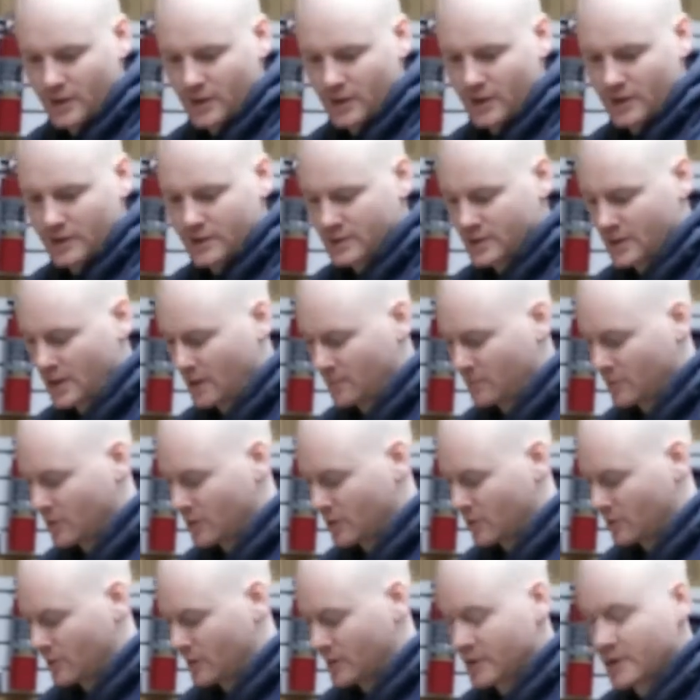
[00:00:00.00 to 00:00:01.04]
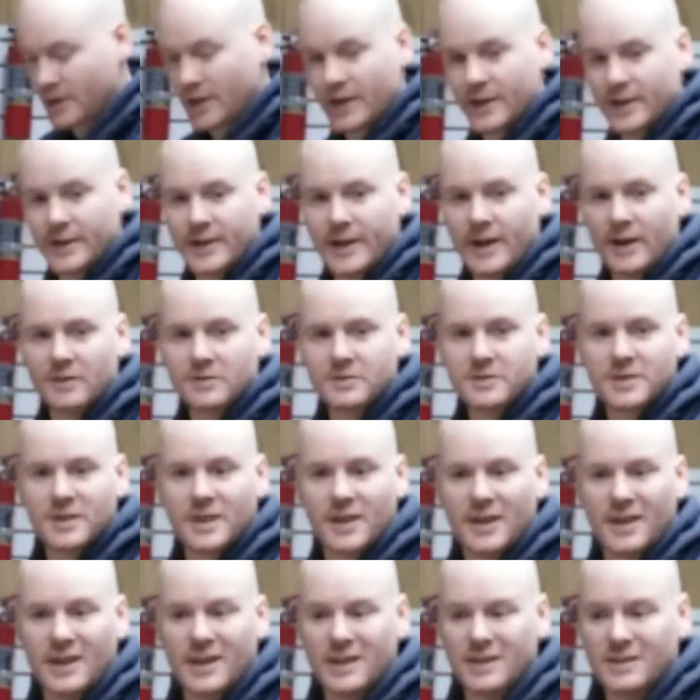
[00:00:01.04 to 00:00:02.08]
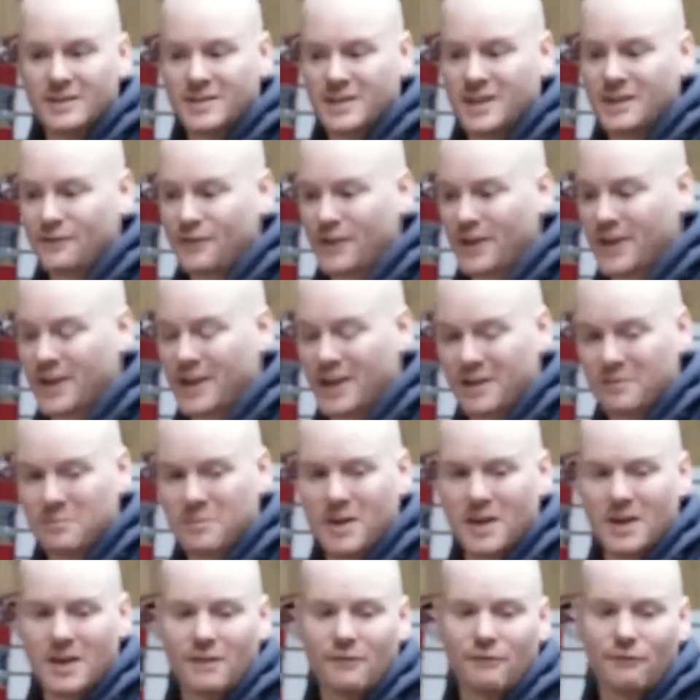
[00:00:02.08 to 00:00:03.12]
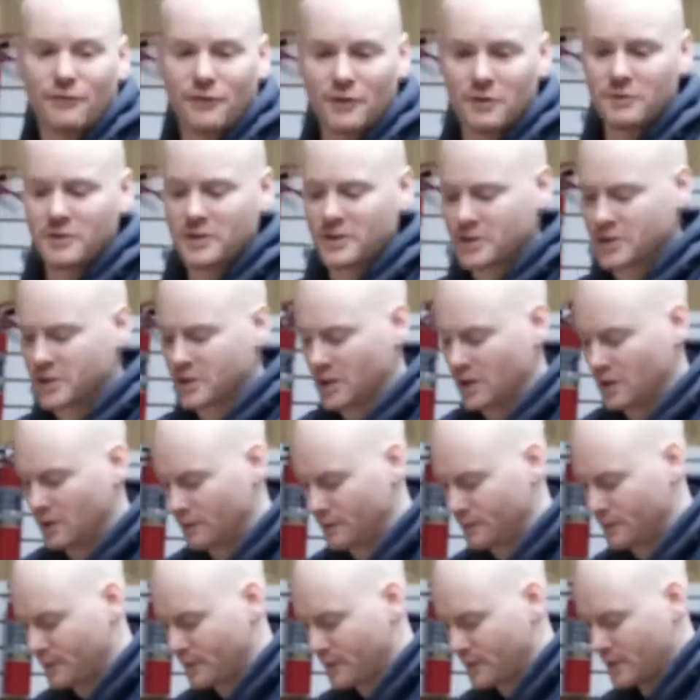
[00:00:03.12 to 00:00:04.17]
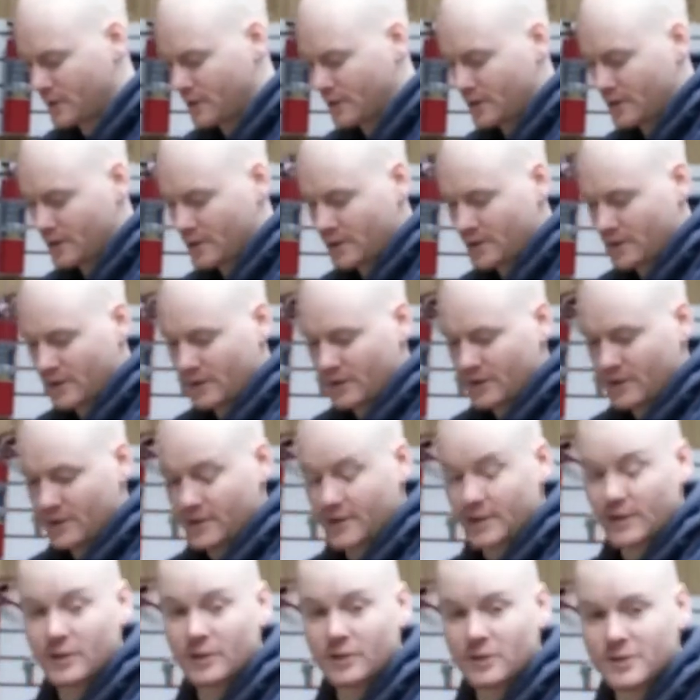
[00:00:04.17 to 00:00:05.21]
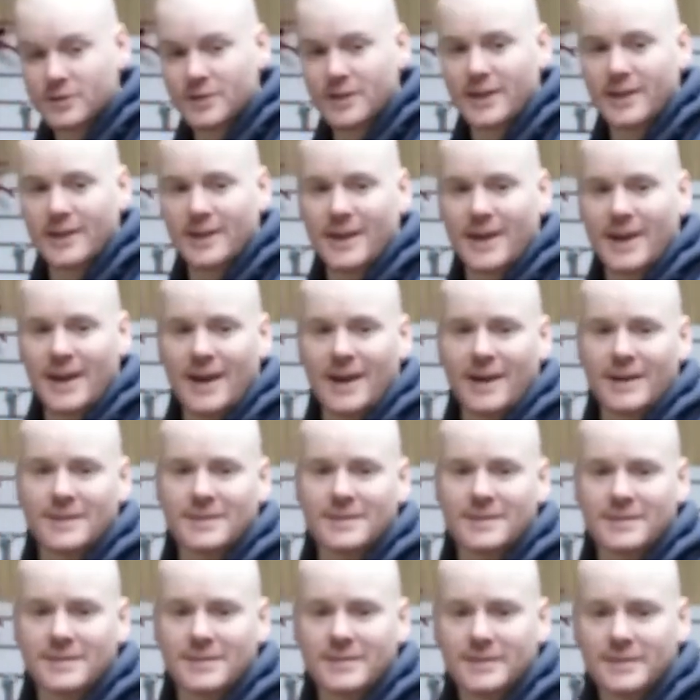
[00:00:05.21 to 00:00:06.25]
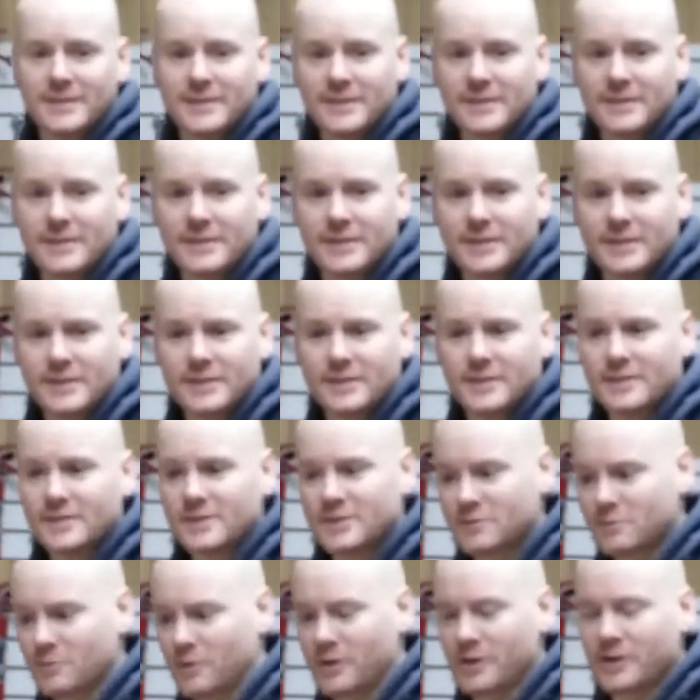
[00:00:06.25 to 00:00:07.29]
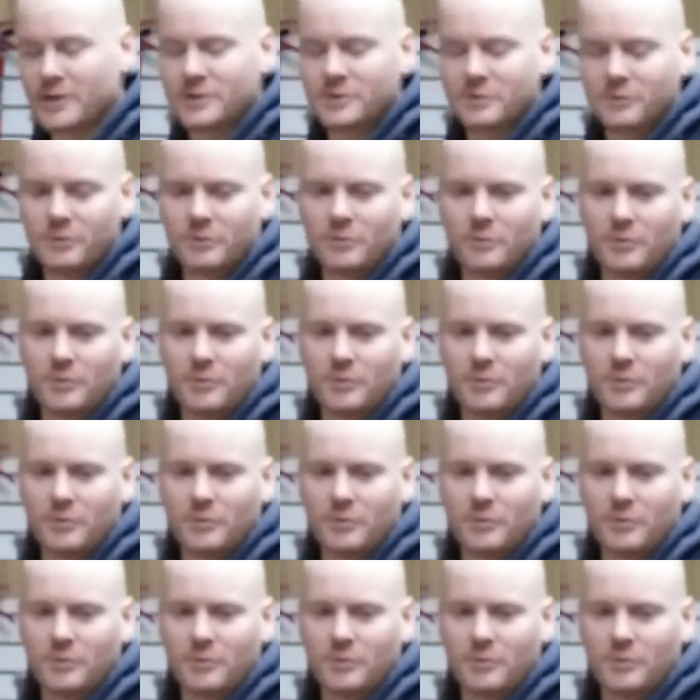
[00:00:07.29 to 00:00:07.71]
and I'm going to go ahead and cut it out and see if I can't make a floating shelf that looks like an axe swung into a